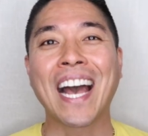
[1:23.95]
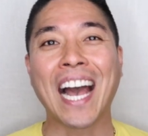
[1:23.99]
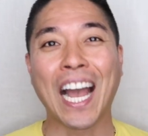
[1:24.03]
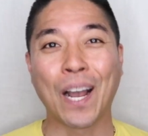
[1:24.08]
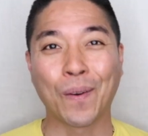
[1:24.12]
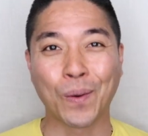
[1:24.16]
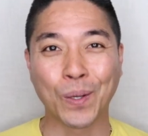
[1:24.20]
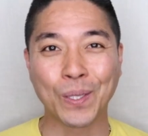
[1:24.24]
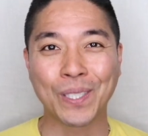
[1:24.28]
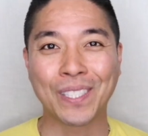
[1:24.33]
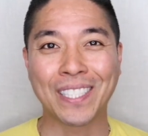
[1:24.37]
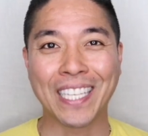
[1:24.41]
I
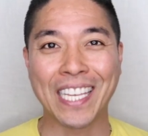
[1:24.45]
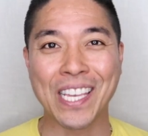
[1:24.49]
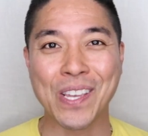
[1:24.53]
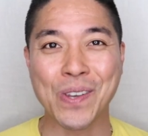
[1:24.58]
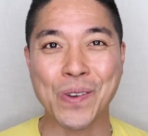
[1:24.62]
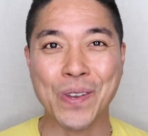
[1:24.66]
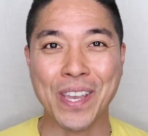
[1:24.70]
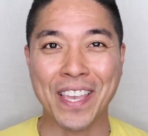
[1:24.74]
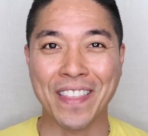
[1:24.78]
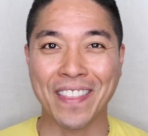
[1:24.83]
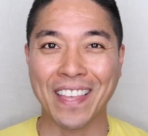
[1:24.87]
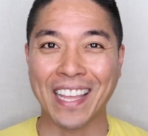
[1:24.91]
will see
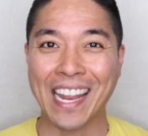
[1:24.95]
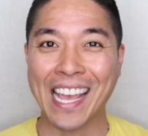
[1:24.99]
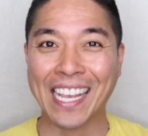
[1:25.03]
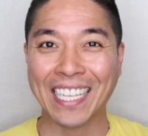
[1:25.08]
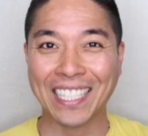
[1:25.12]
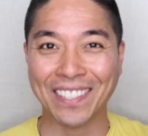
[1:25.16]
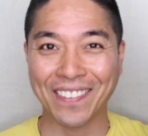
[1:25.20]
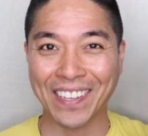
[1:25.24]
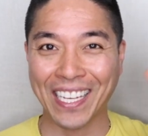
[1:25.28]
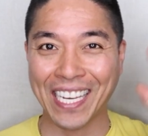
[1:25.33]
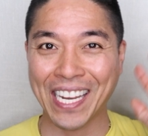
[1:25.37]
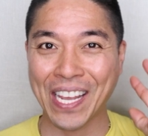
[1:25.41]
you in the
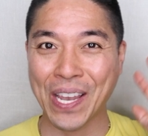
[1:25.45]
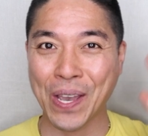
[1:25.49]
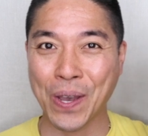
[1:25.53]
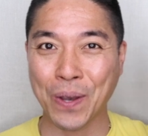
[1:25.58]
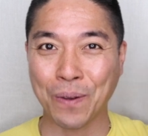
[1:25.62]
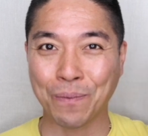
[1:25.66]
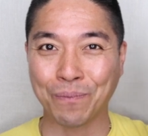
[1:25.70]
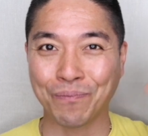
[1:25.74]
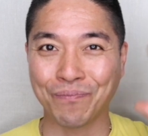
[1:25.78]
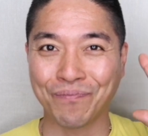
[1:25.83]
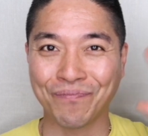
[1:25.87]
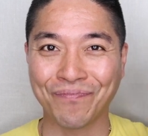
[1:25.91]
next
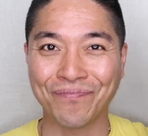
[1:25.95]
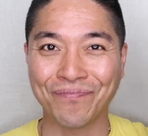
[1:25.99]
video.